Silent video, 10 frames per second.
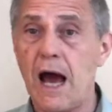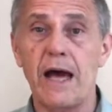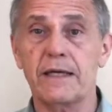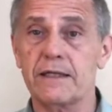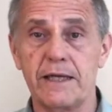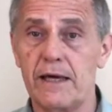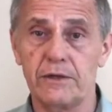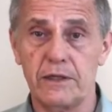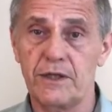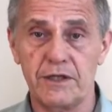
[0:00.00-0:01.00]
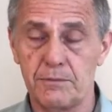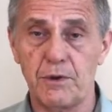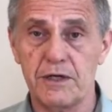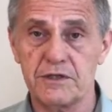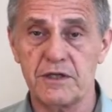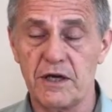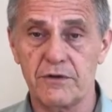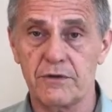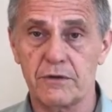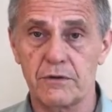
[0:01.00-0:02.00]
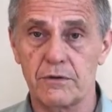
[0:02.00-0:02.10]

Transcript: I can calculate the price of the other.